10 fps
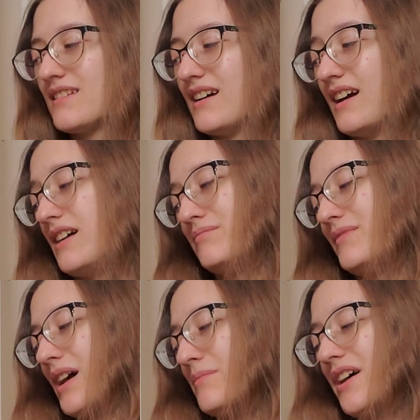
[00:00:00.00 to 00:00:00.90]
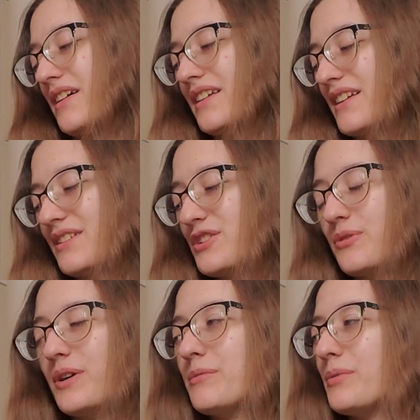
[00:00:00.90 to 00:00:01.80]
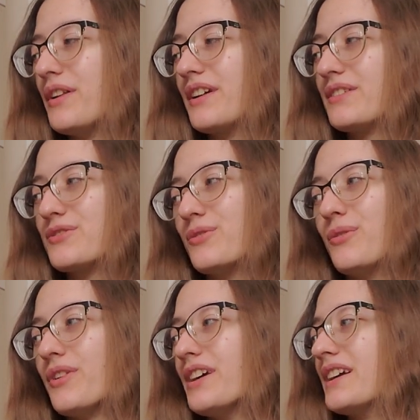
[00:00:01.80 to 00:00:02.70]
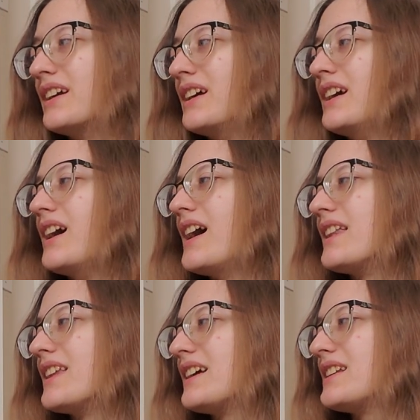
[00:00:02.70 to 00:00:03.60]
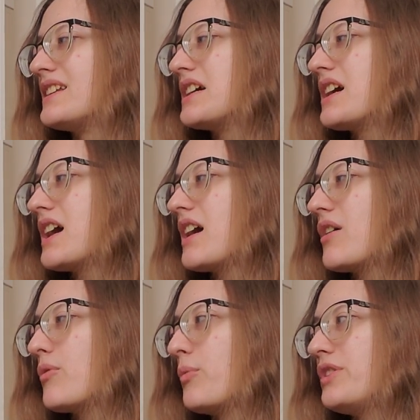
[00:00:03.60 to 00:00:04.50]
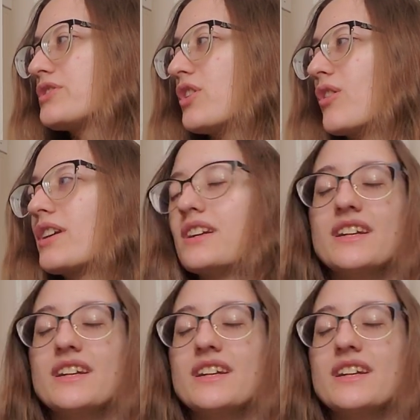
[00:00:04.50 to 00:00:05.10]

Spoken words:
I'm not gonna get into it, but like there's a whole thing. And then we just aren't gonna